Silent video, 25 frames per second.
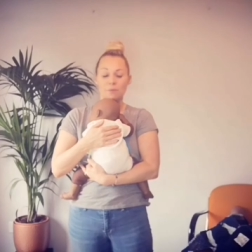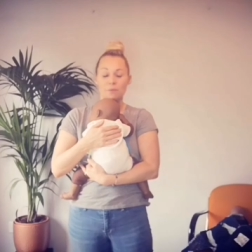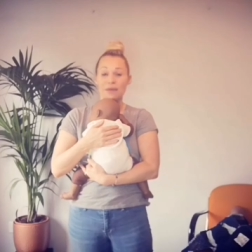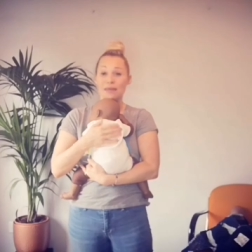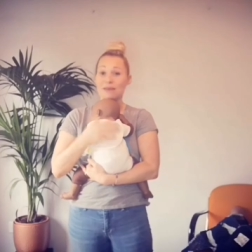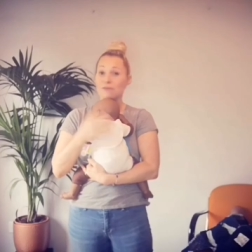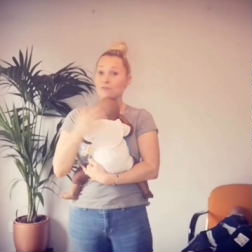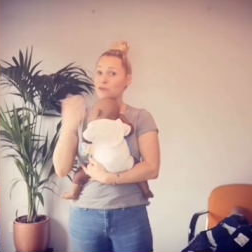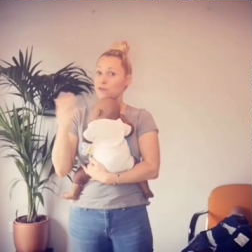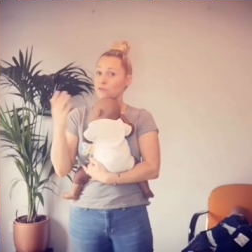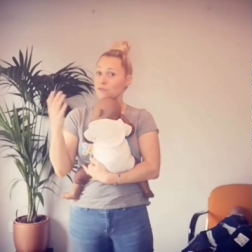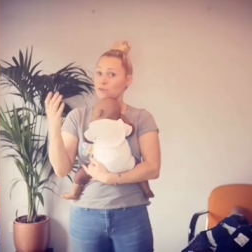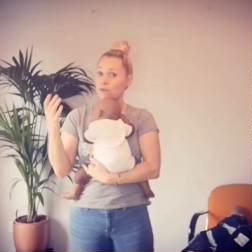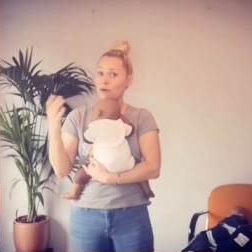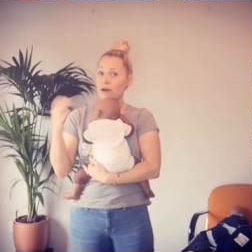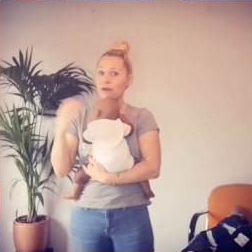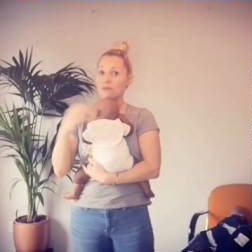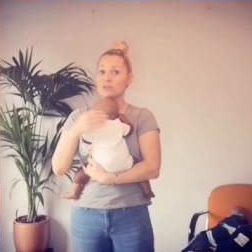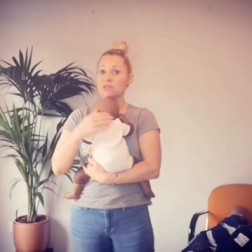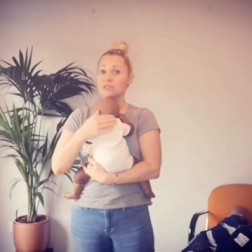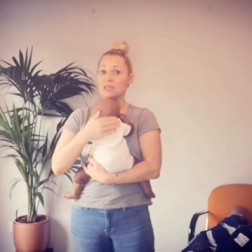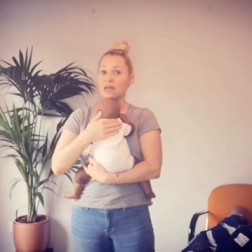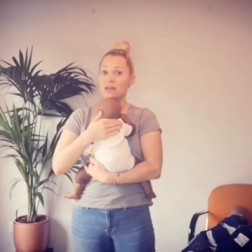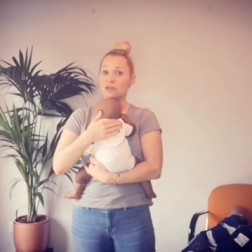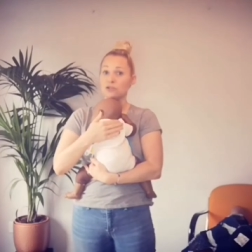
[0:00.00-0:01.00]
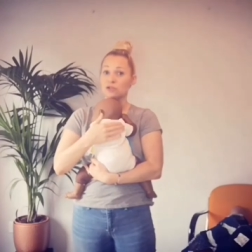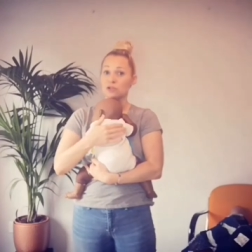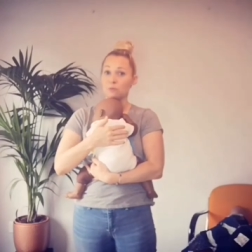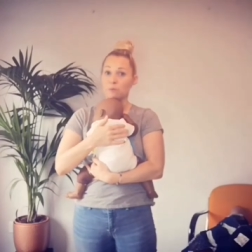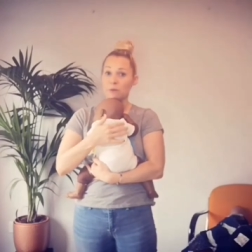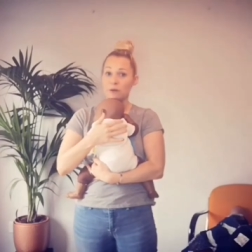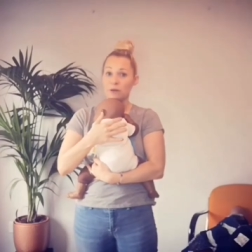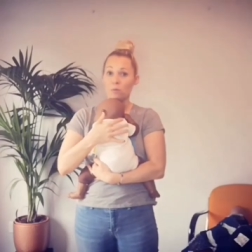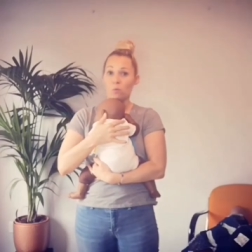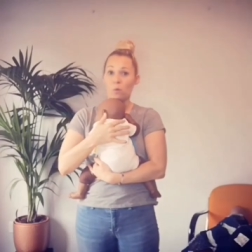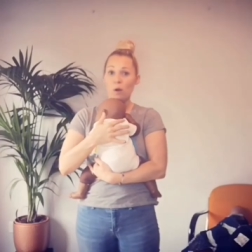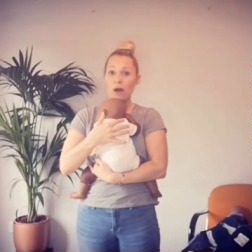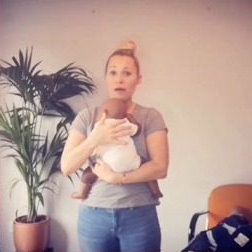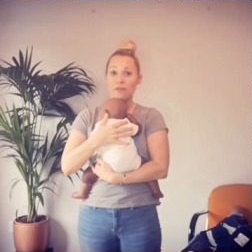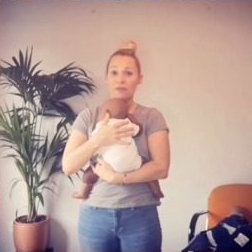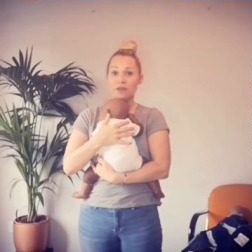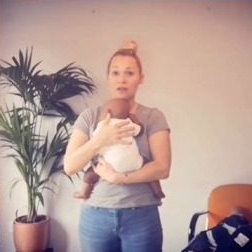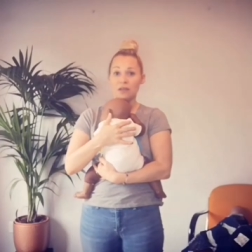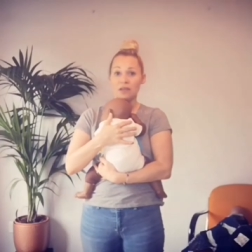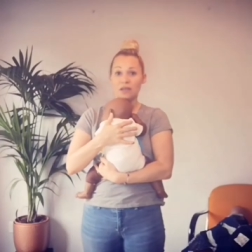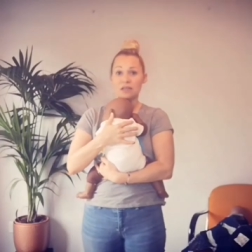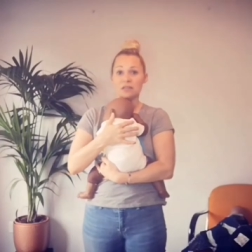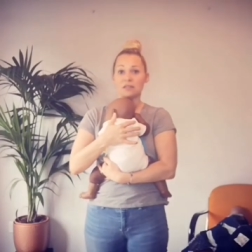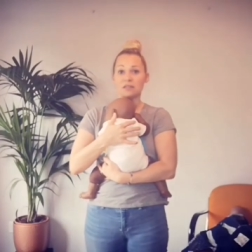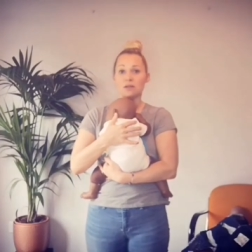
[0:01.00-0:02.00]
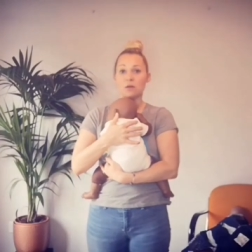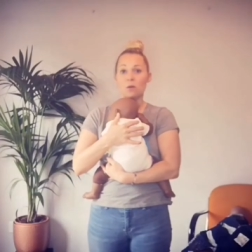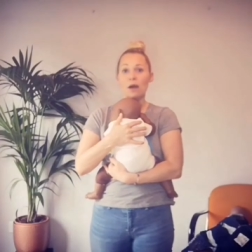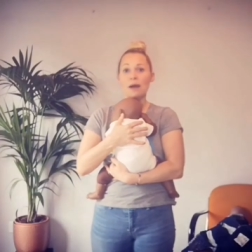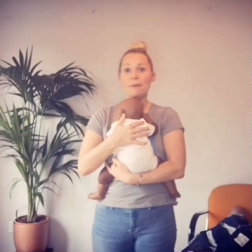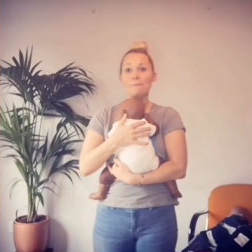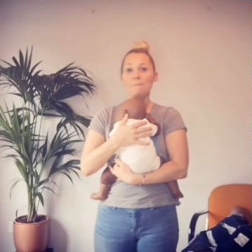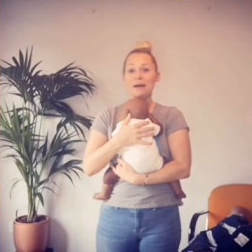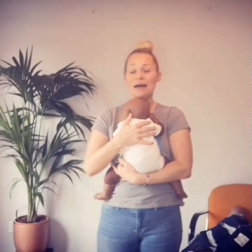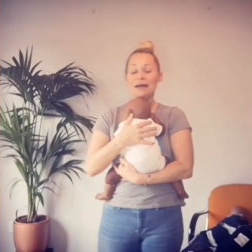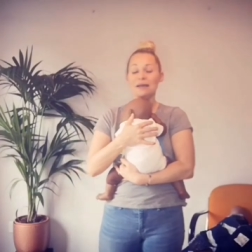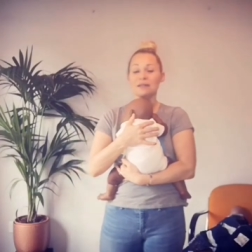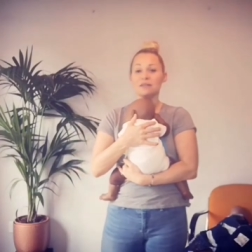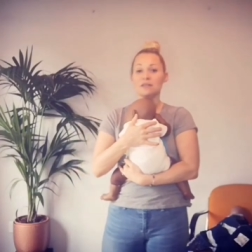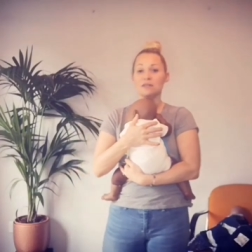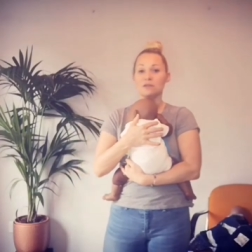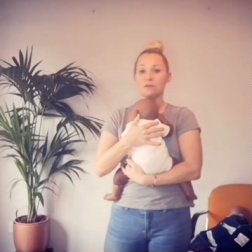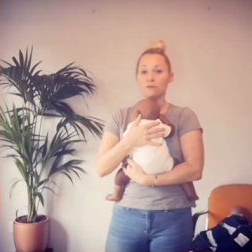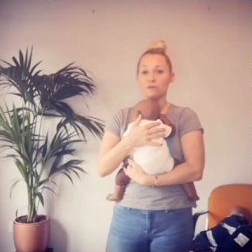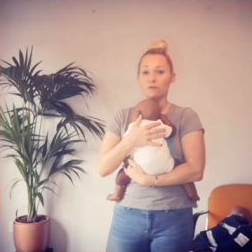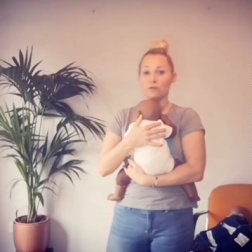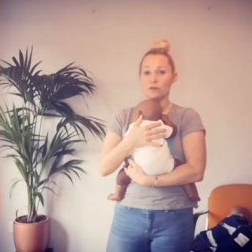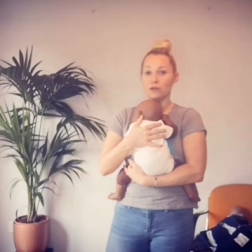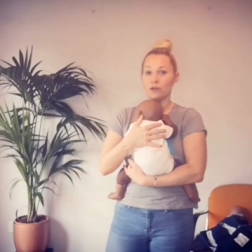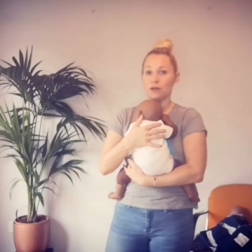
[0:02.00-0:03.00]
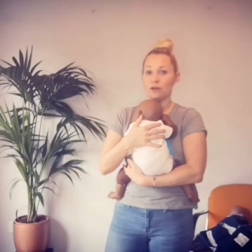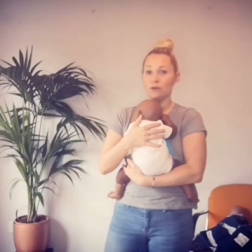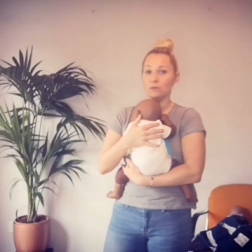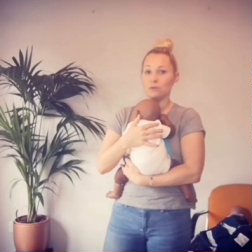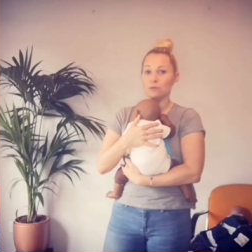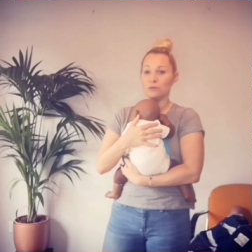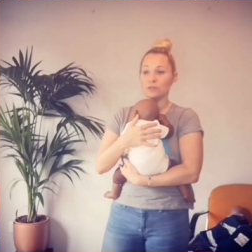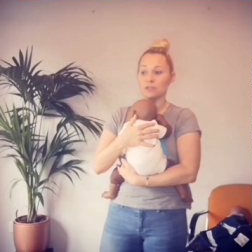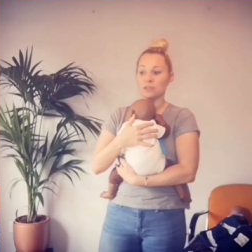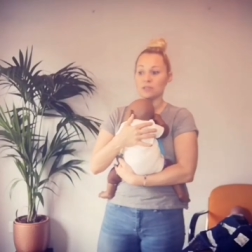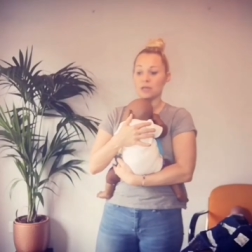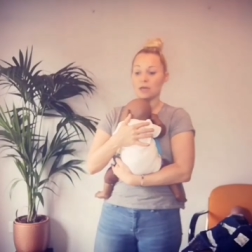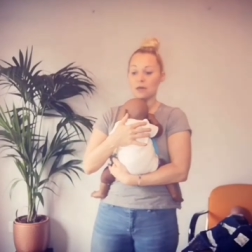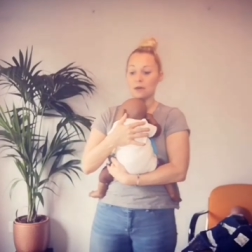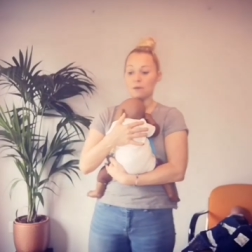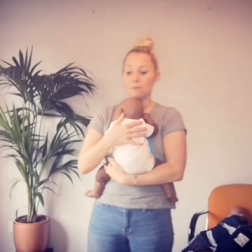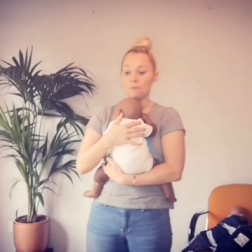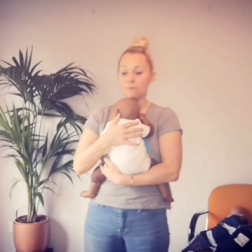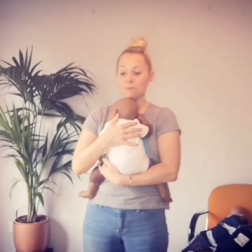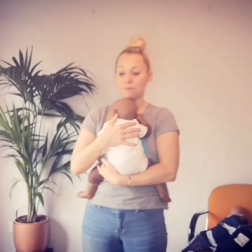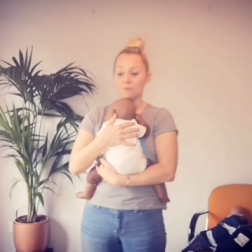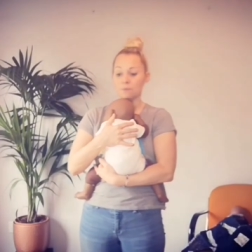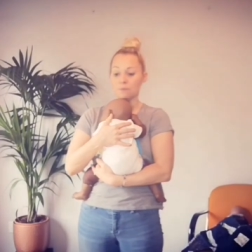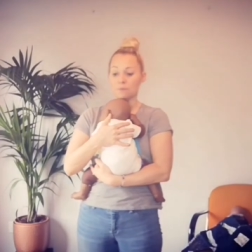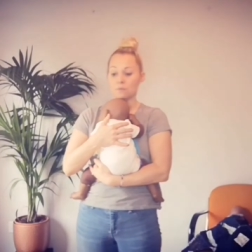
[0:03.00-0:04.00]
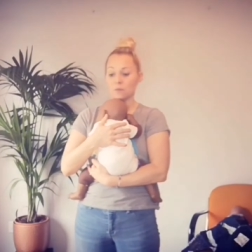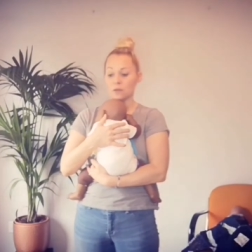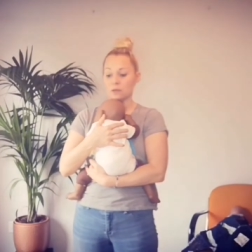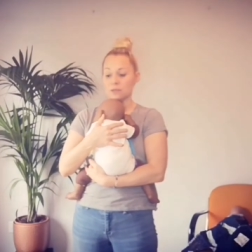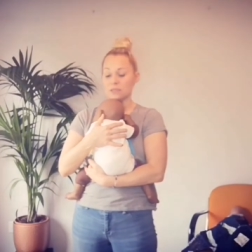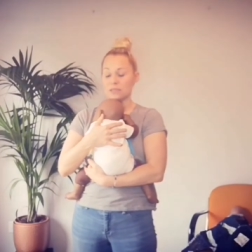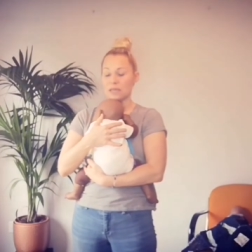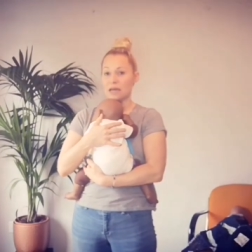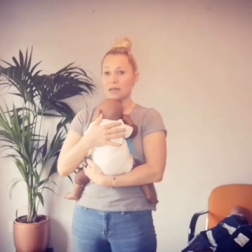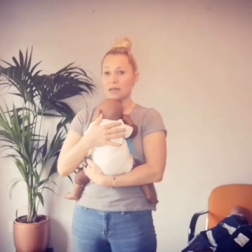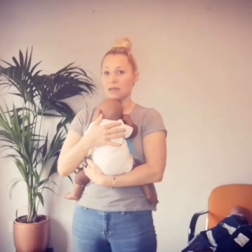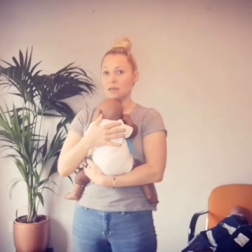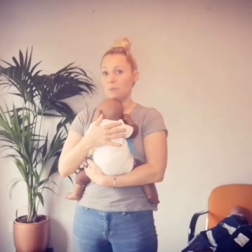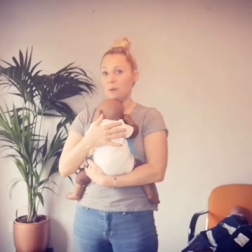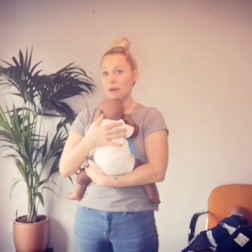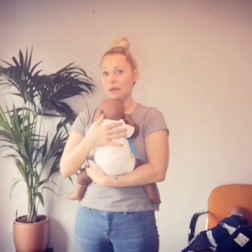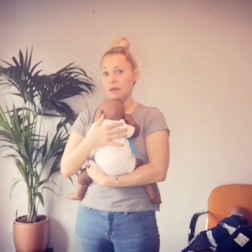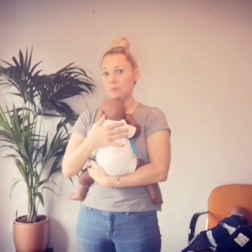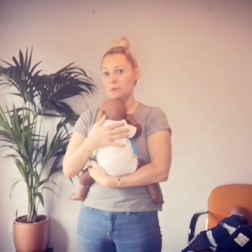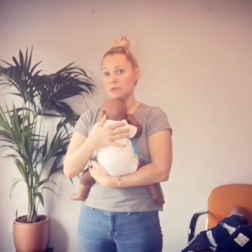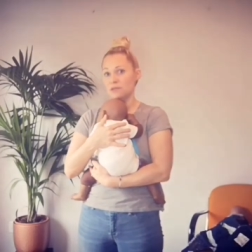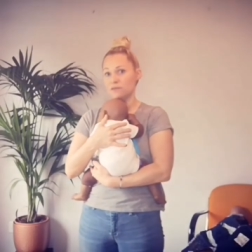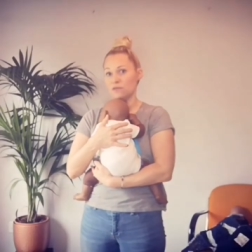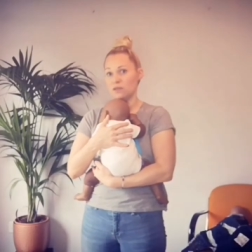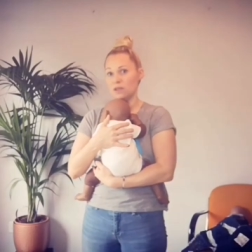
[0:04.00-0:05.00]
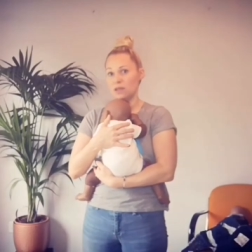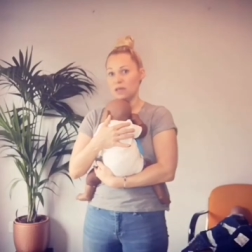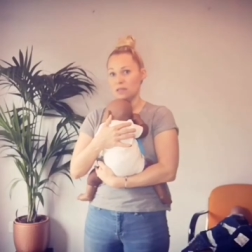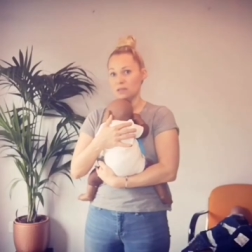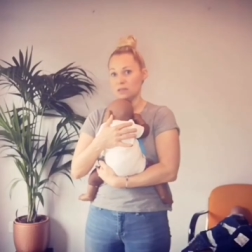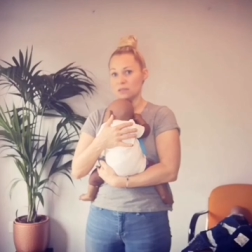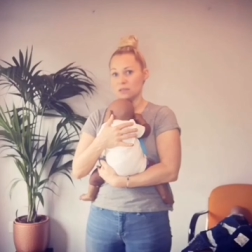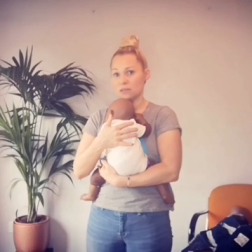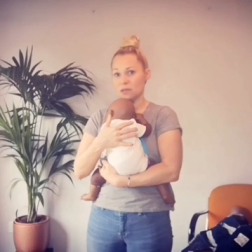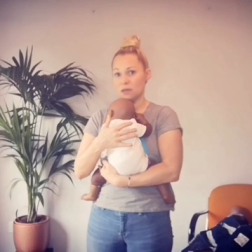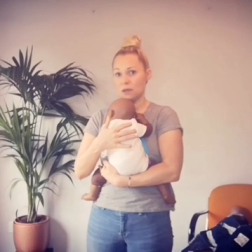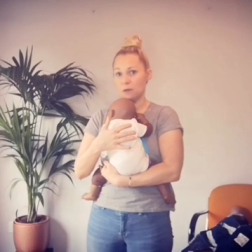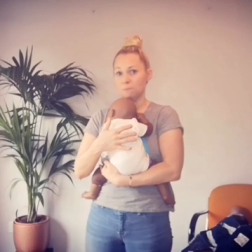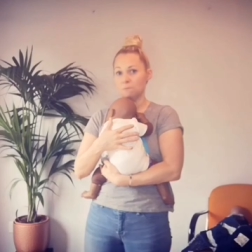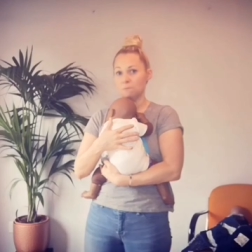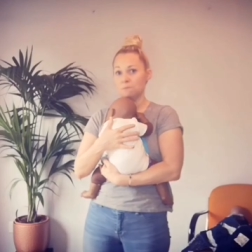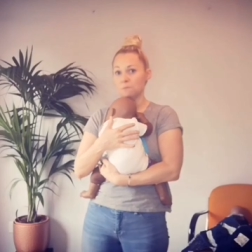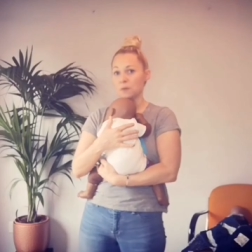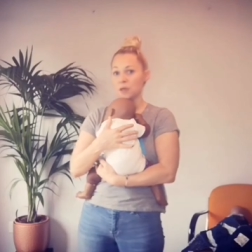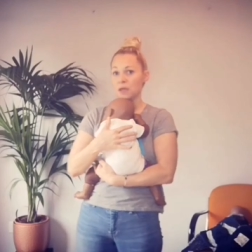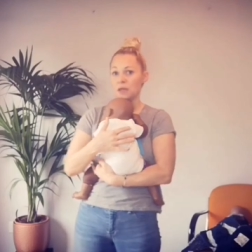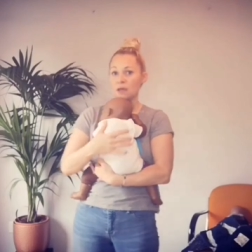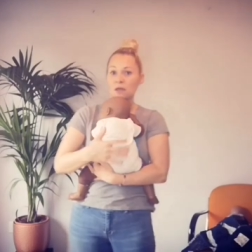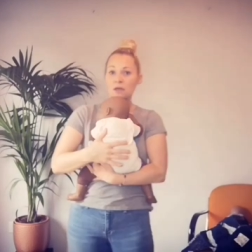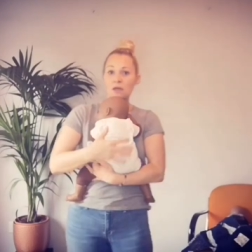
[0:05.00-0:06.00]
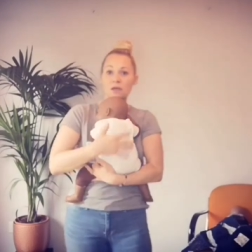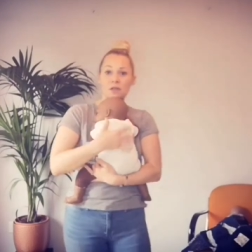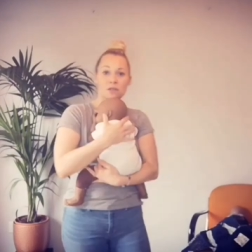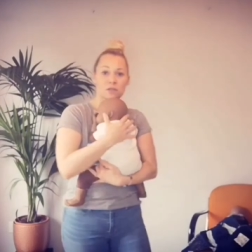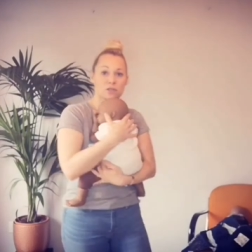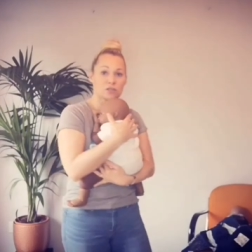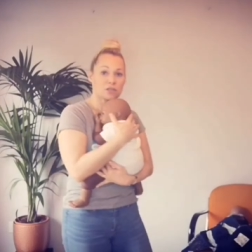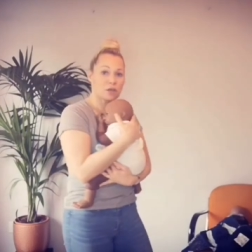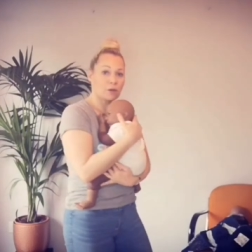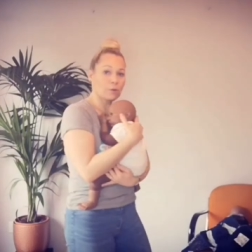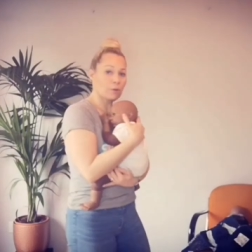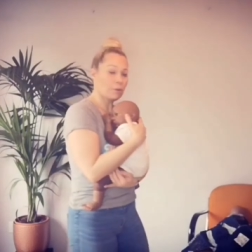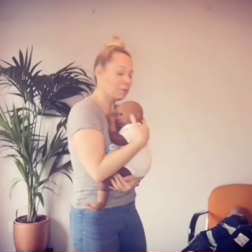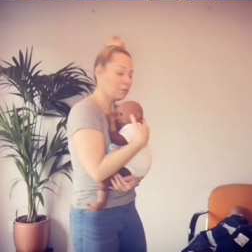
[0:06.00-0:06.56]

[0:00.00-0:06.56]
Even if you're outside, just be aware that it is quite padded for those tiny babies for the insert. So I'm